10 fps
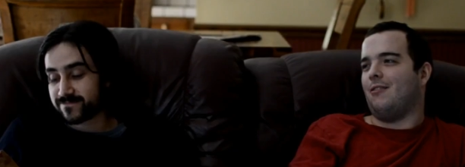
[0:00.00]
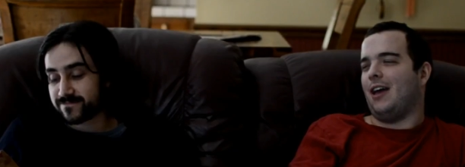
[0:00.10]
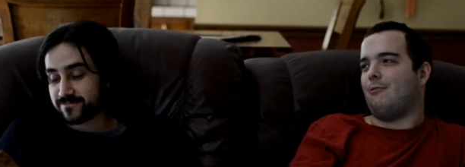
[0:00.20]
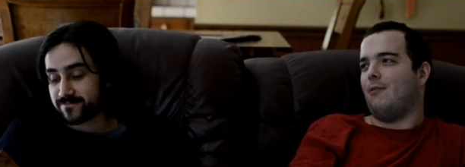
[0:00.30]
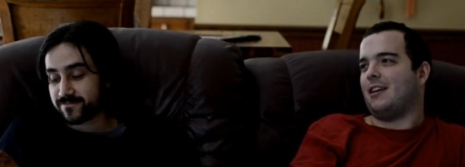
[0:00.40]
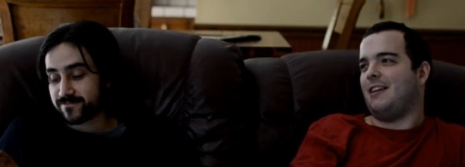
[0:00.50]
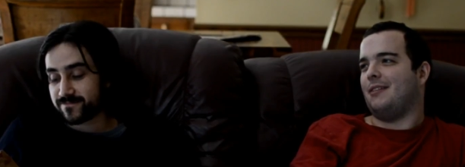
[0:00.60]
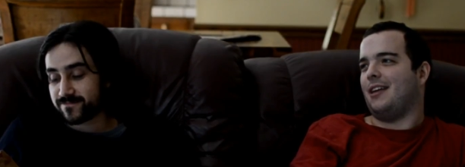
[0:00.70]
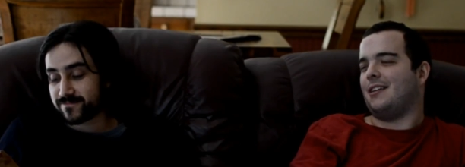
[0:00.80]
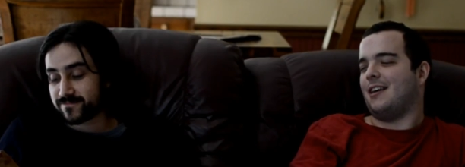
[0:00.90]
Speaker 1: like what
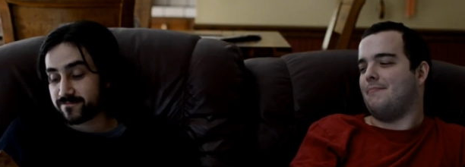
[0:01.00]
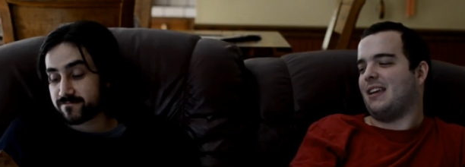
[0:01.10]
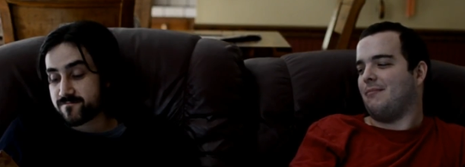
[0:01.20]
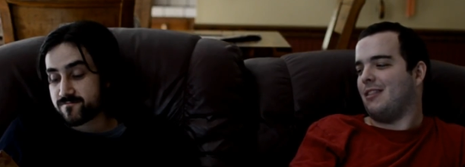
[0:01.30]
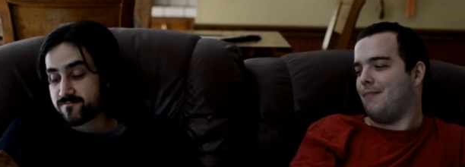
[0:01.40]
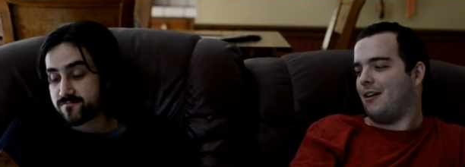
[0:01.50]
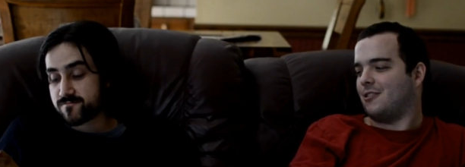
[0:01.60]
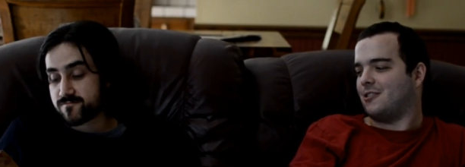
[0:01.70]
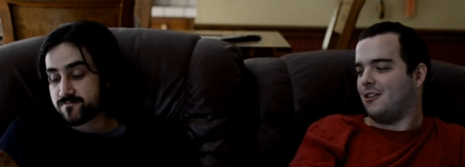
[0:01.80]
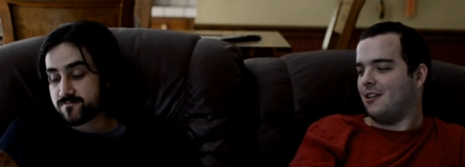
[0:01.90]
accumulated him becoming the
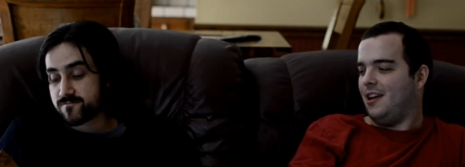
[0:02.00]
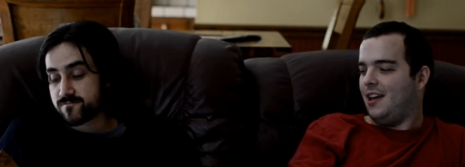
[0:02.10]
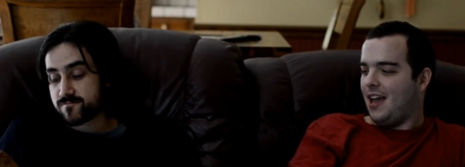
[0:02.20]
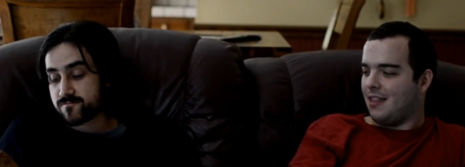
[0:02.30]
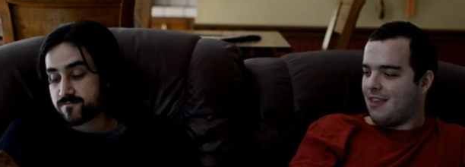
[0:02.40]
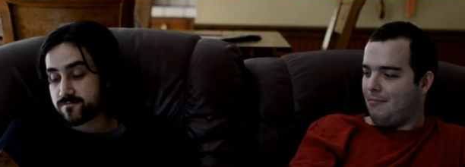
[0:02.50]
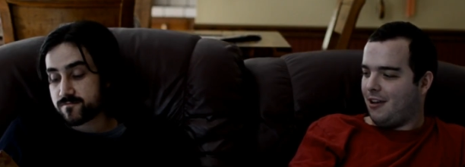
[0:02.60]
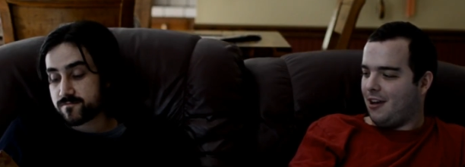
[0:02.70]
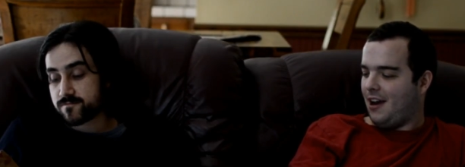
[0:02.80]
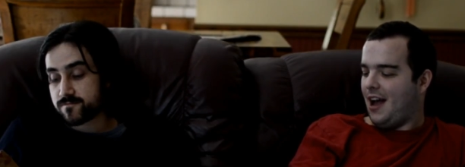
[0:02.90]
Punisher. And
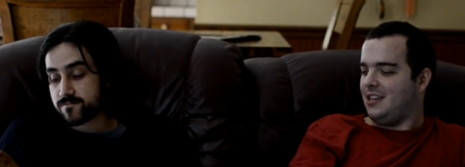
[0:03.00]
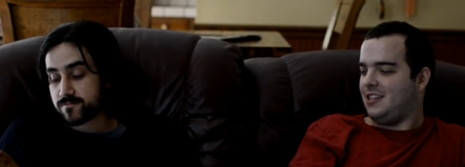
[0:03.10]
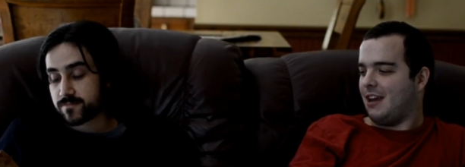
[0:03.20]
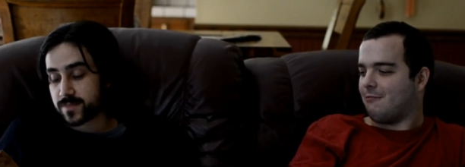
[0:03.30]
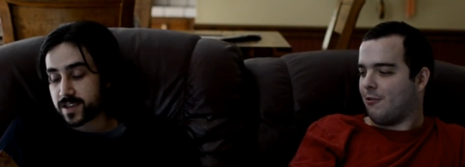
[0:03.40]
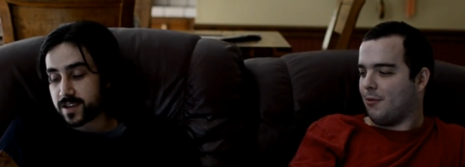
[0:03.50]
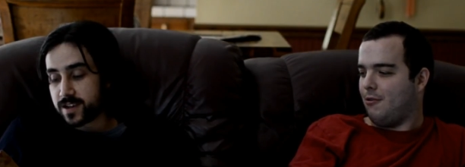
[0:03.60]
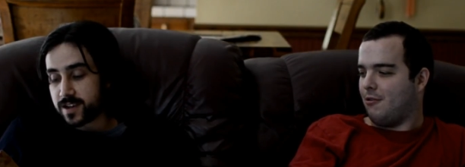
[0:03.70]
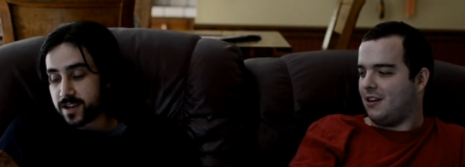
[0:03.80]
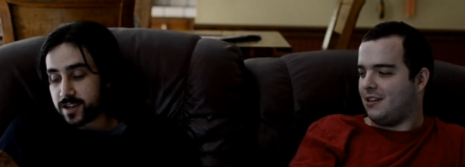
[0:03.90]
stop looking at IGN. We're
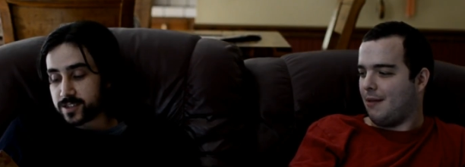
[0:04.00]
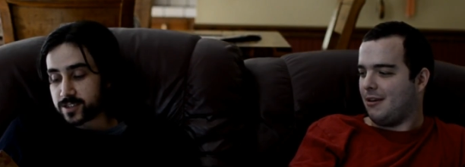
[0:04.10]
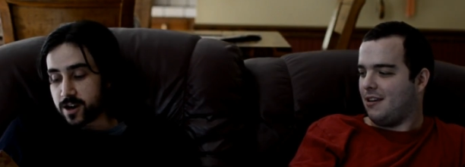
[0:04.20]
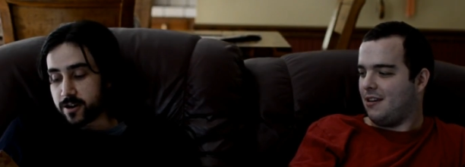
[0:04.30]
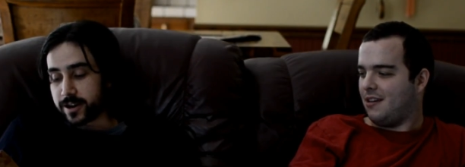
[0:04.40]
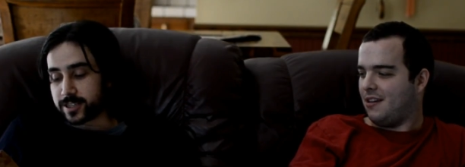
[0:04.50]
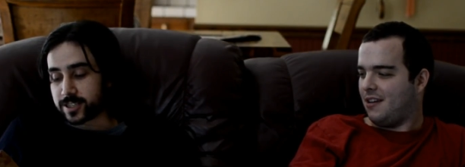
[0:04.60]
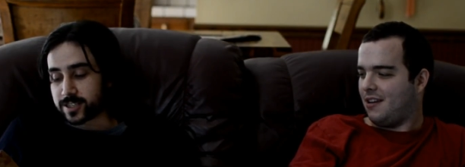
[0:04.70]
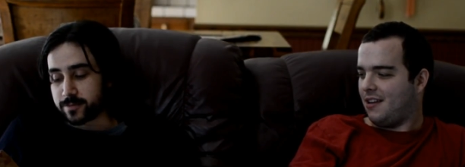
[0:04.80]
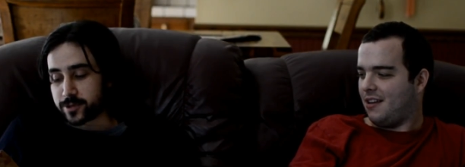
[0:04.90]
recording, damn it. Sorry, it's
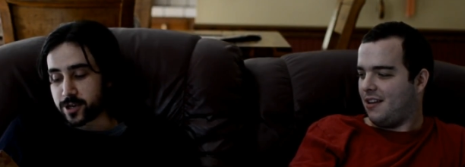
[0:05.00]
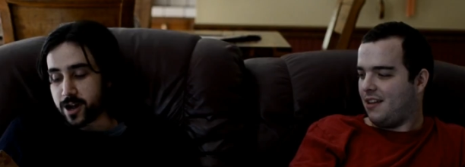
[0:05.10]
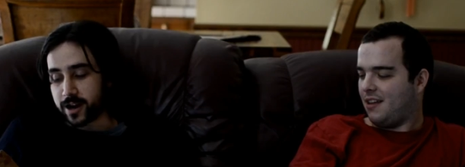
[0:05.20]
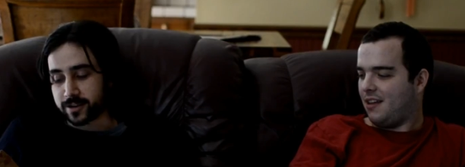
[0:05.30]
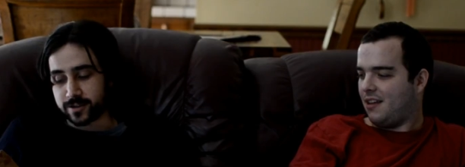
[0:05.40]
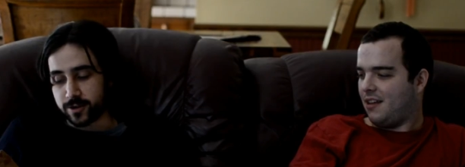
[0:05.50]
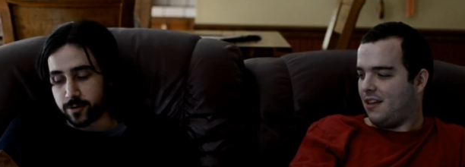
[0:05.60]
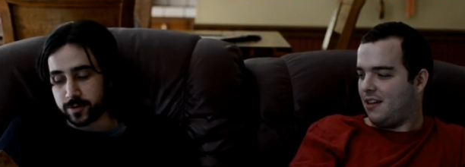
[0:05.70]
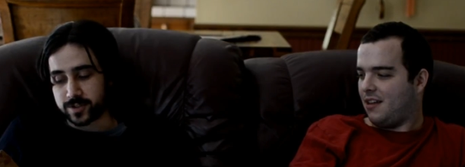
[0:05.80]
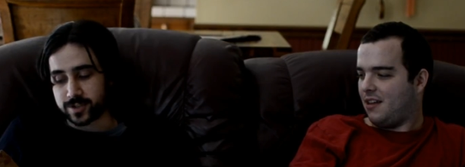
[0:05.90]
just
Speaker 2: I'm shocked.
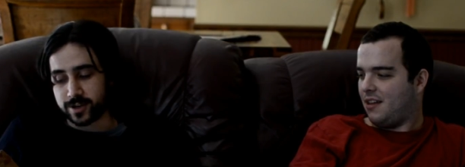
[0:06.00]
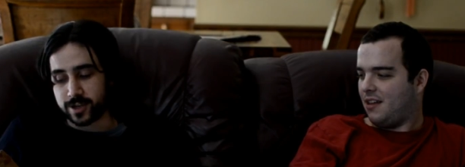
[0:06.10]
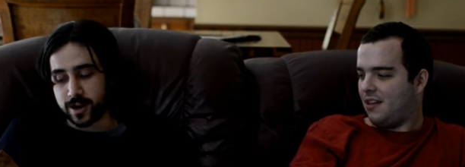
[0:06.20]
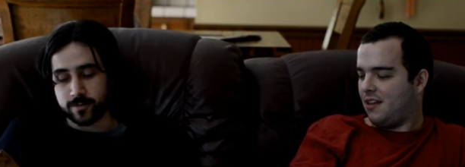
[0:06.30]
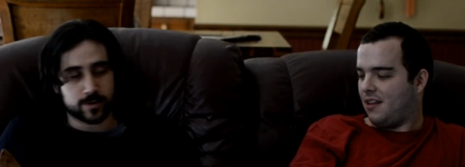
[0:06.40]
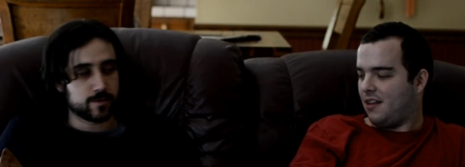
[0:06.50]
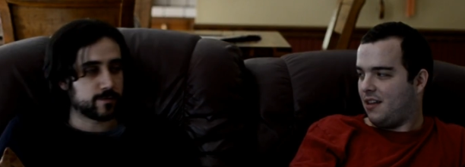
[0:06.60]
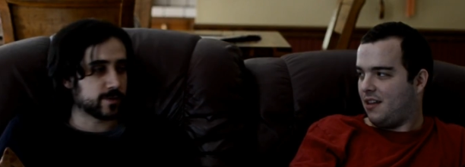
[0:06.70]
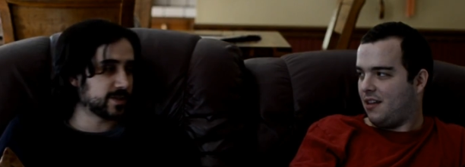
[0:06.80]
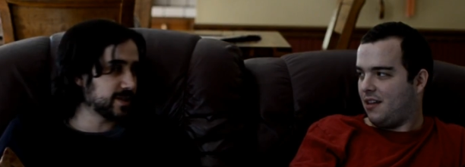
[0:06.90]
Always Sunny got
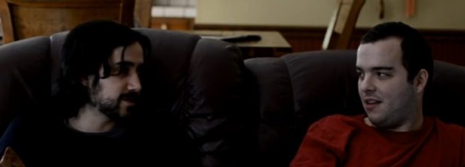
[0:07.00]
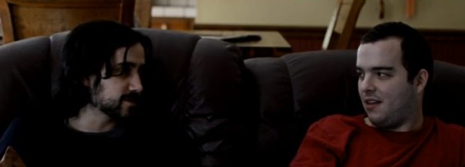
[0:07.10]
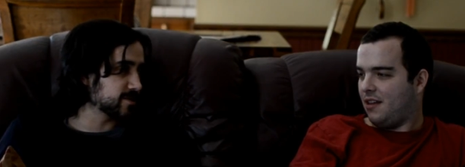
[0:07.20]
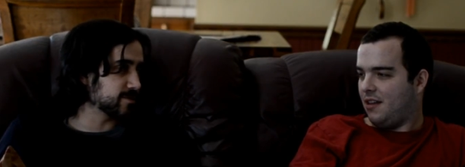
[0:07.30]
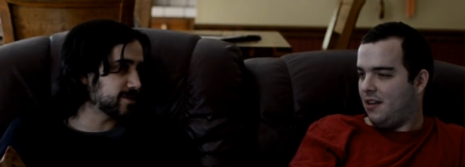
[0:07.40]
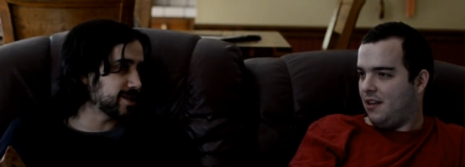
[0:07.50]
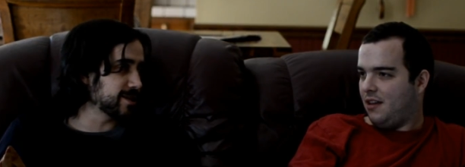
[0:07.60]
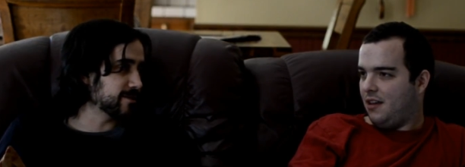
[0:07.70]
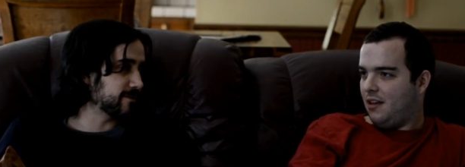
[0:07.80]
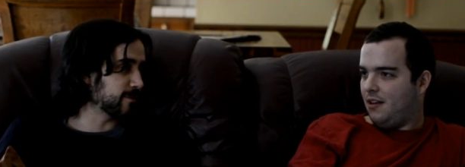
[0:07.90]
renewed for seasons
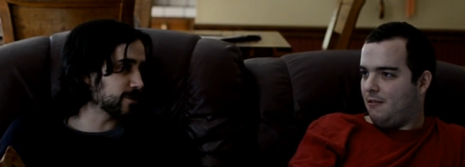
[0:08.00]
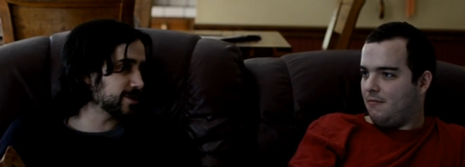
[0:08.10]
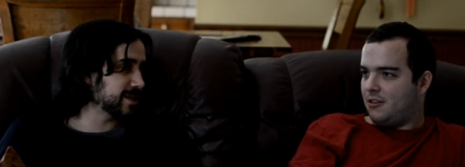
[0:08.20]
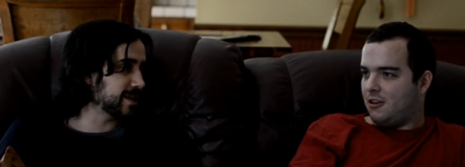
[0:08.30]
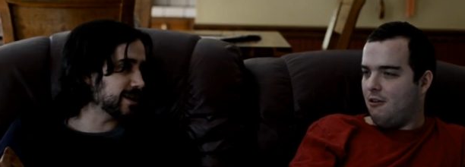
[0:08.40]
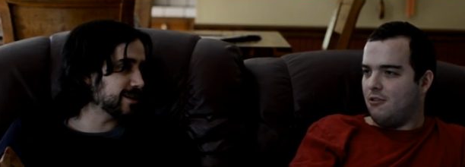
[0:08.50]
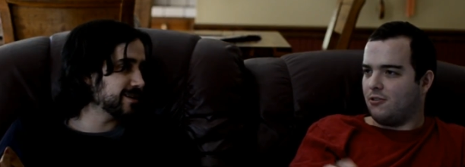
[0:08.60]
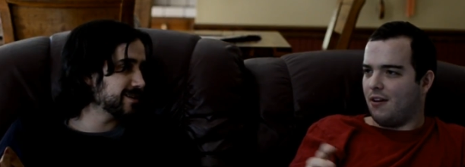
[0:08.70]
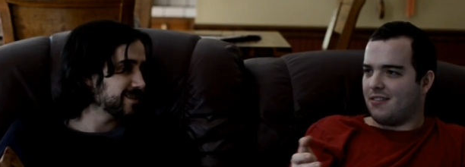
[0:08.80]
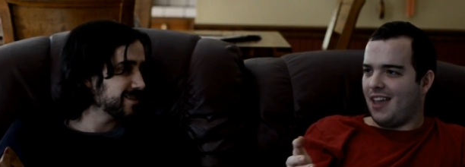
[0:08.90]
13 and 14.
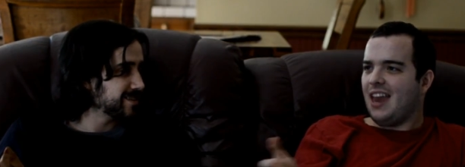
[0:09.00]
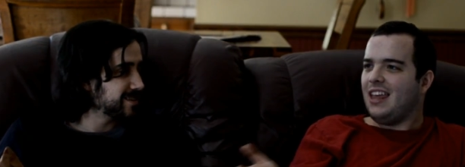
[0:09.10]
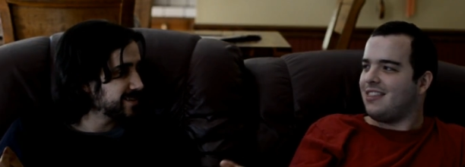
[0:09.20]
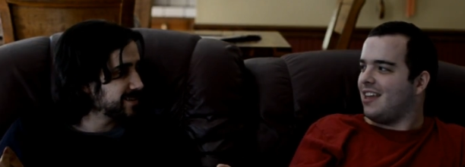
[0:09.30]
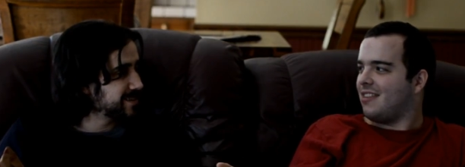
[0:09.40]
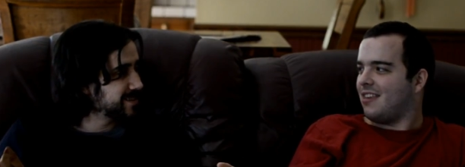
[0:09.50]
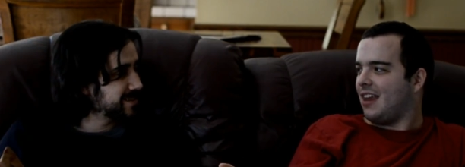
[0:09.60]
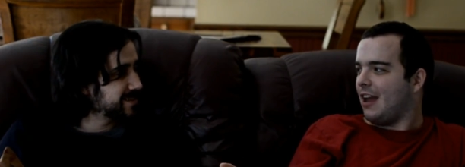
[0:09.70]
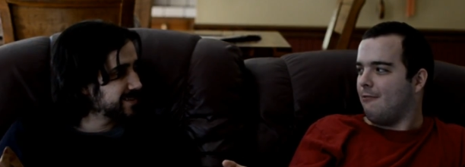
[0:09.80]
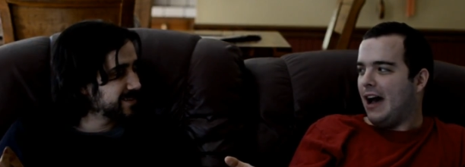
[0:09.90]
Don't
Speaker 1: trust anything
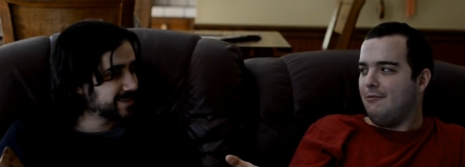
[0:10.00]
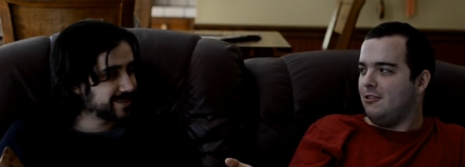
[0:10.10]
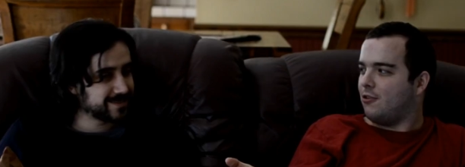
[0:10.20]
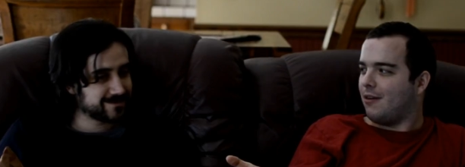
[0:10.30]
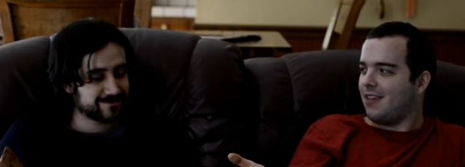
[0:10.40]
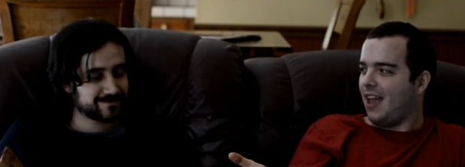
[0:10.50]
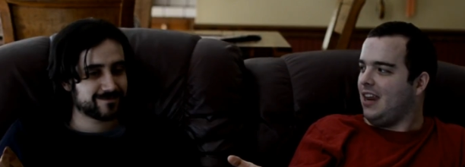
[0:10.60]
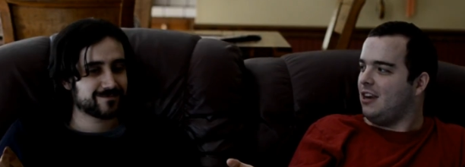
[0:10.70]
today. Why would you trust any